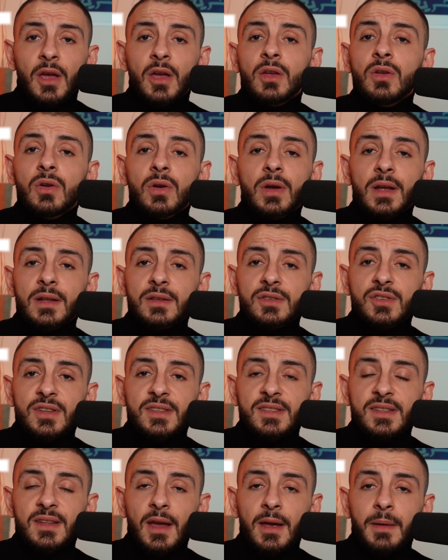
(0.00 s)
You can
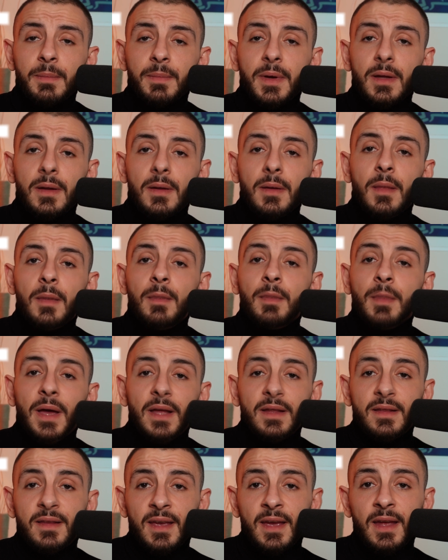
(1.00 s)
just type in
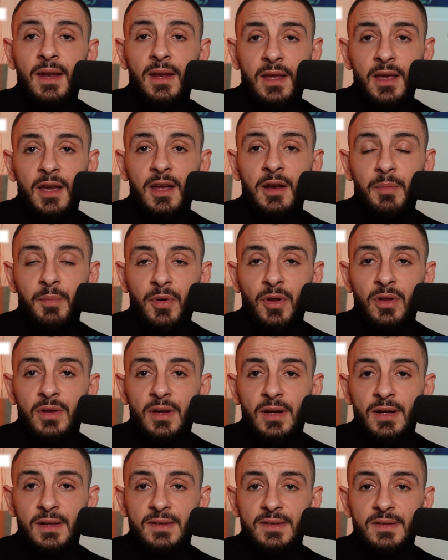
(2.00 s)
pet hair care
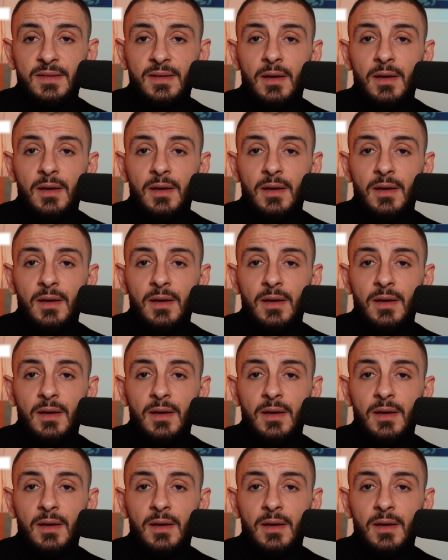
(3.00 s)
products